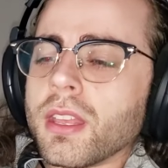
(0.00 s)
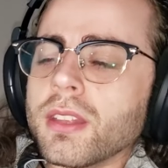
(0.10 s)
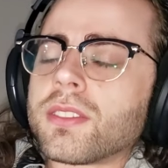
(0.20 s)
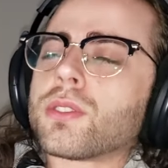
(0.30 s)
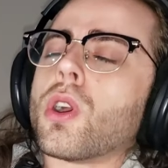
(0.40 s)

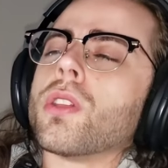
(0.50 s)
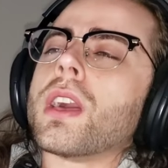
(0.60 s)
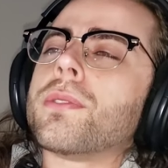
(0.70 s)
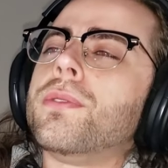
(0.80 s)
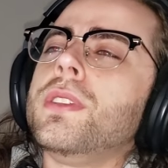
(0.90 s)
Install
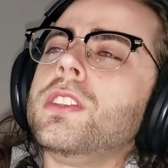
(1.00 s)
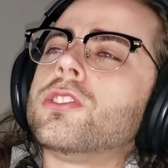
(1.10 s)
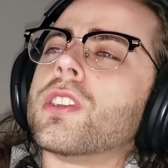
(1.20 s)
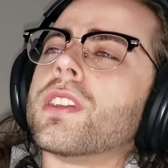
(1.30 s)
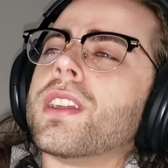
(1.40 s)
that
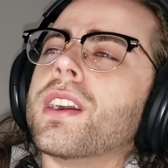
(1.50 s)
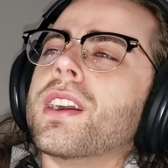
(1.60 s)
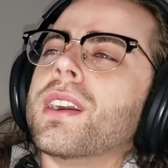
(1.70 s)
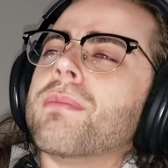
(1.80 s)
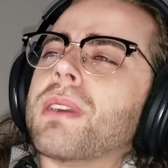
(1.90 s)
feature,
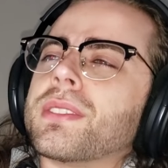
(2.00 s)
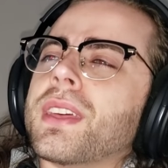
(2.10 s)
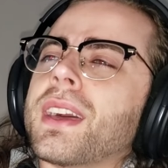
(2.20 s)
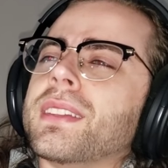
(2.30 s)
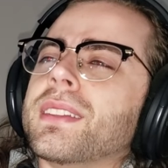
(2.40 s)
but
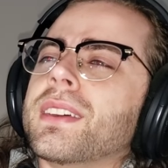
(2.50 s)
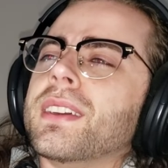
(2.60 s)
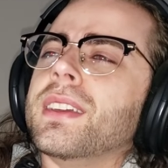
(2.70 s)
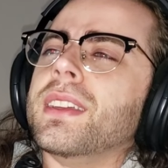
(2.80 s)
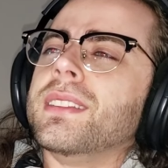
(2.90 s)
then
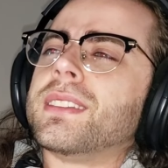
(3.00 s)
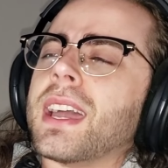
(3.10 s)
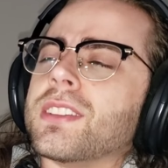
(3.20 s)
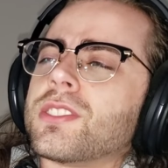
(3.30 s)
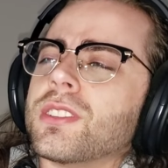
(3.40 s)

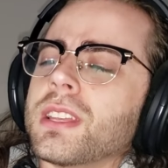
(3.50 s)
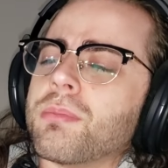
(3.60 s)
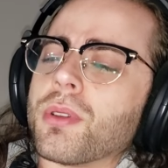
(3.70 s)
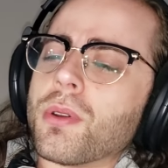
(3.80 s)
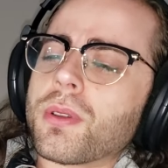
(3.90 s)
intentionally
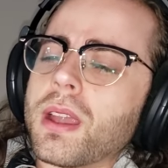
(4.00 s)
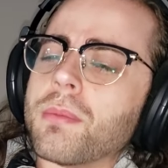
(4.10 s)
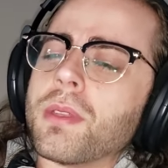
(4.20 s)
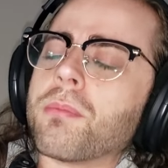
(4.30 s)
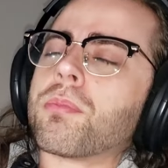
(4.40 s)

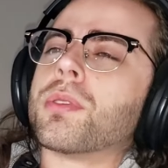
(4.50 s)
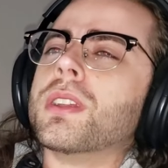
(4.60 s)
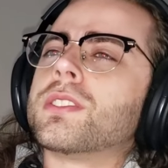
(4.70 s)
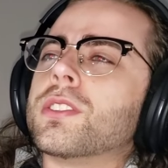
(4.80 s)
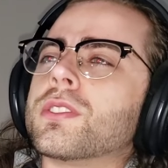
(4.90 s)
program the
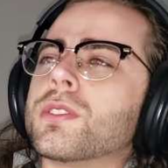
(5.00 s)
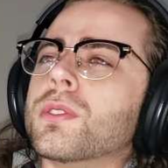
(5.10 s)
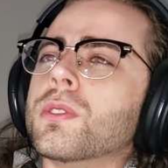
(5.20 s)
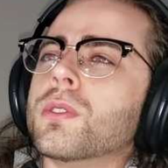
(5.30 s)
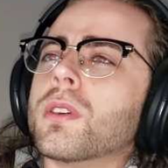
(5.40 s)
printer
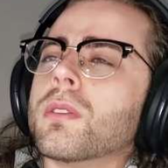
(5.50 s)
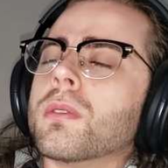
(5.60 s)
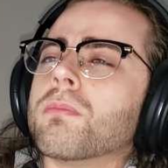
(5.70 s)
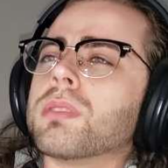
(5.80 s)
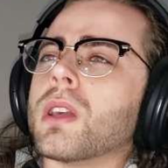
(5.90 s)
to
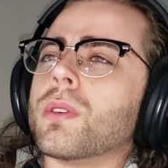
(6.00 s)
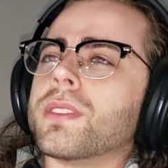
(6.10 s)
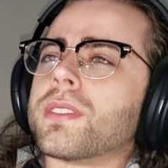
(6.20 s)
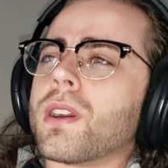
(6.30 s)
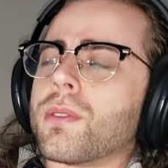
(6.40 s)
blow
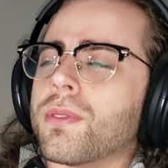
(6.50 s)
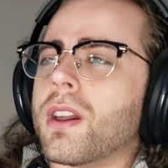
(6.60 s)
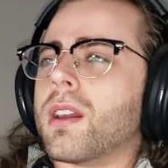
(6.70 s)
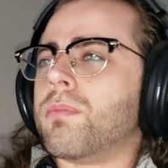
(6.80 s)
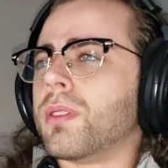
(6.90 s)
itself
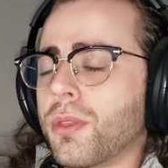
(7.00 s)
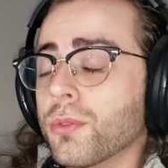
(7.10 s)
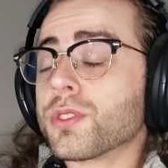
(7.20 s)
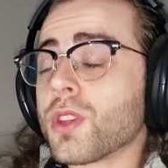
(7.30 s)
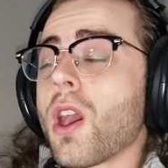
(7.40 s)
up
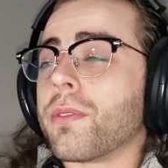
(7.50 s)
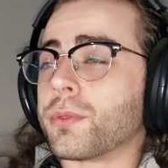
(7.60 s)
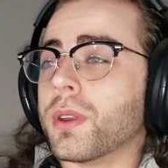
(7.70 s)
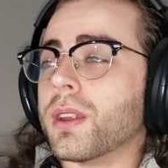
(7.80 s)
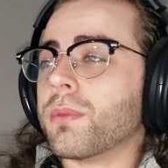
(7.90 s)
through
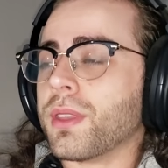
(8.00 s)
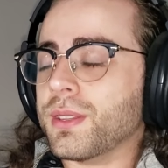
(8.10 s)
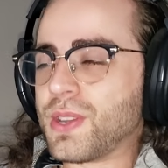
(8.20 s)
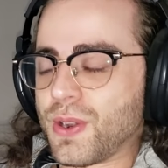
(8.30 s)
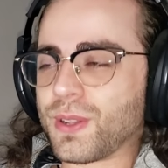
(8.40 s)
software with
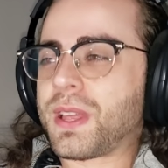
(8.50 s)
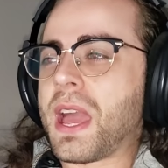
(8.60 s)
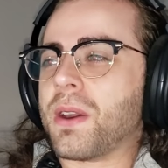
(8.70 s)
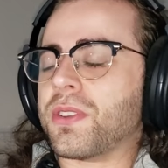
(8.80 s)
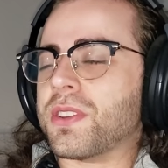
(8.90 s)
internal
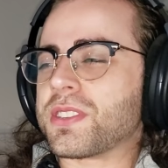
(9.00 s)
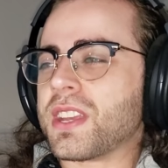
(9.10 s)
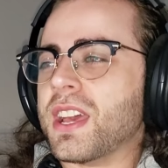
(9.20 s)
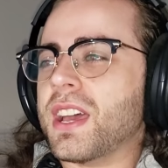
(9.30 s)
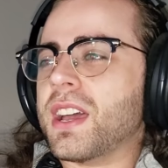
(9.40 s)
counters
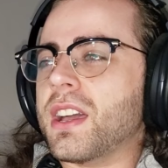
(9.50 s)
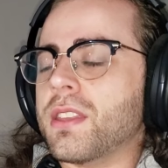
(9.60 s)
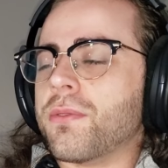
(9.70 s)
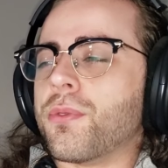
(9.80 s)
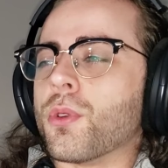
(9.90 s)
and
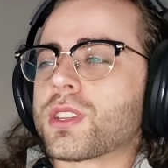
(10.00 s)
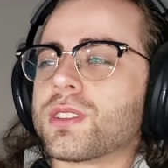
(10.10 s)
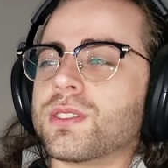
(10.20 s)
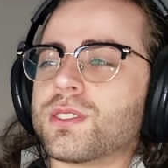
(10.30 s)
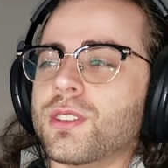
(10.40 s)
then force
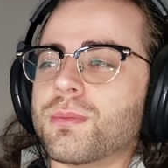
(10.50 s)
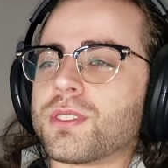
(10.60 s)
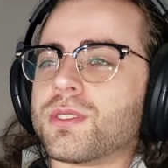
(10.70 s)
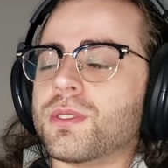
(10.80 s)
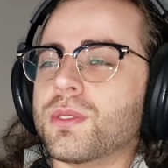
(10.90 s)

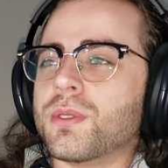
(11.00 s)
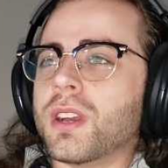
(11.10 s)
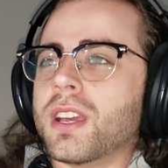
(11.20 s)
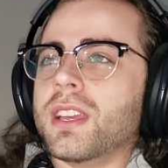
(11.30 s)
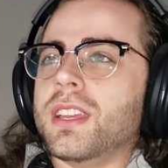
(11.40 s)
consumers to
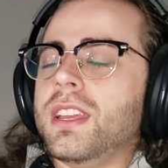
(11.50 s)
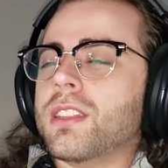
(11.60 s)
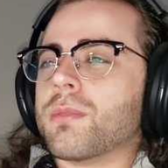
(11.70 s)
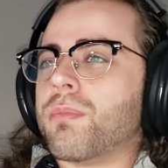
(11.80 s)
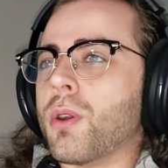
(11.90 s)

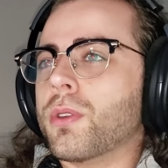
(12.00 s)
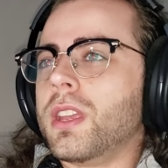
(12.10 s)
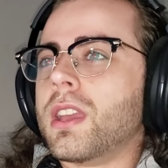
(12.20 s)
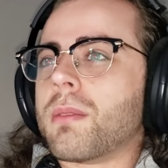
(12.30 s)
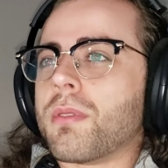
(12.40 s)
either
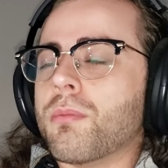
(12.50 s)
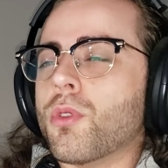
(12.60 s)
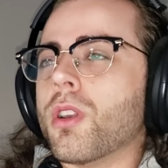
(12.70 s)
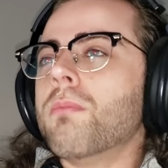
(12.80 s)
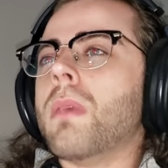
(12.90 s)
pony up
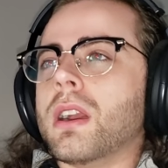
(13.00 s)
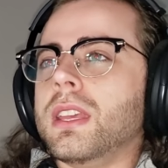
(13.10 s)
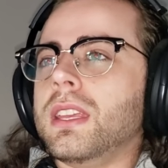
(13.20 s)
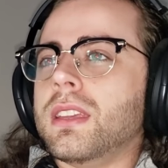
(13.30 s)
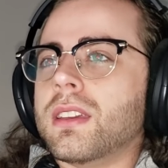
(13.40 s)
more
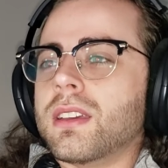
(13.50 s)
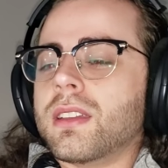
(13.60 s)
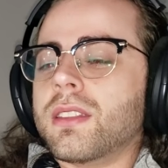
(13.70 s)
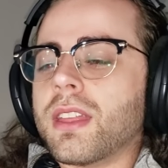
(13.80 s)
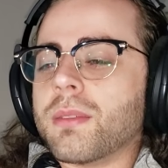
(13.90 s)
money
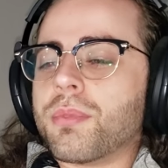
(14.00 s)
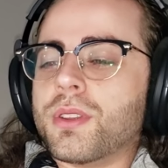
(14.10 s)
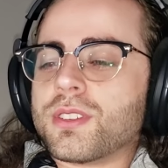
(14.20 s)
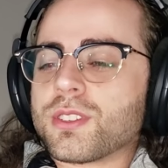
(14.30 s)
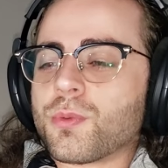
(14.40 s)
than the
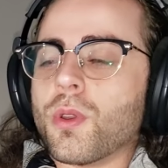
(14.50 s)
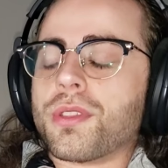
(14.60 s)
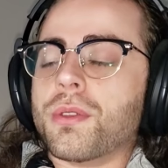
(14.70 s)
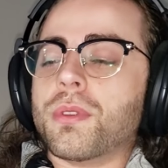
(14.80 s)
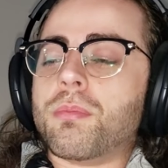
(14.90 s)
printer's
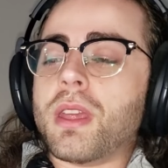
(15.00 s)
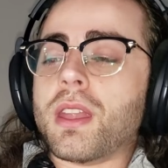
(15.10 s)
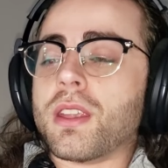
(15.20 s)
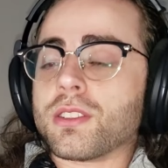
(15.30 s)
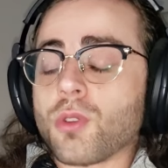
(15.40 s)
worth in
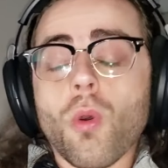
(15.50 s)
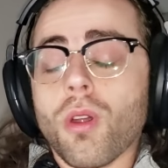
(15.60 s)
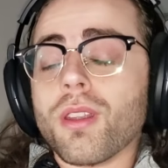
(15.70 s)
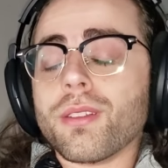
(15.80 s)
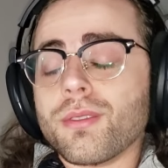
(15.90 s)
repairs,
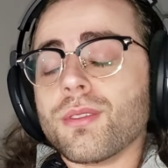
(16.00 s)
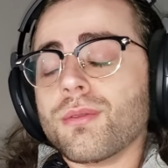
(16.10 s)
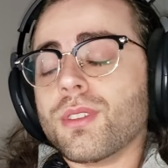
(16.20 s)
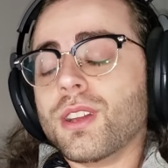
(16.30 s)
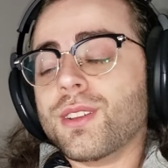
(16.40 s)
or
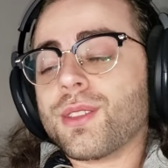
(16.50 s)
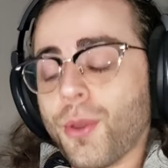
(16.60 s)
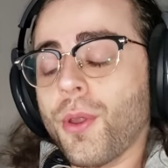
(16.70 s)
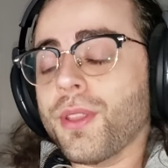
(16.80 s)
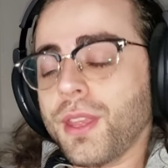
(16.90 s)

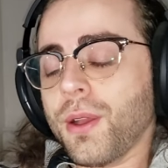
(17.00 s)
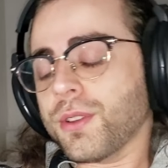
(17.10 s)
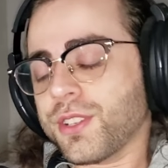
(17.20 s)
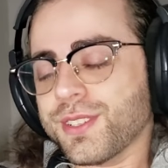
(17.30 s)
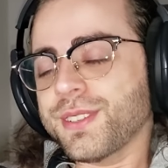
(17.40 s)
throw it in the
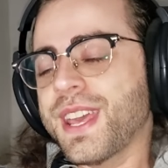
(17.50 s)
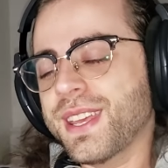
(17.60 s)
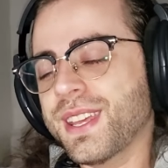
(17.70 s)
ocean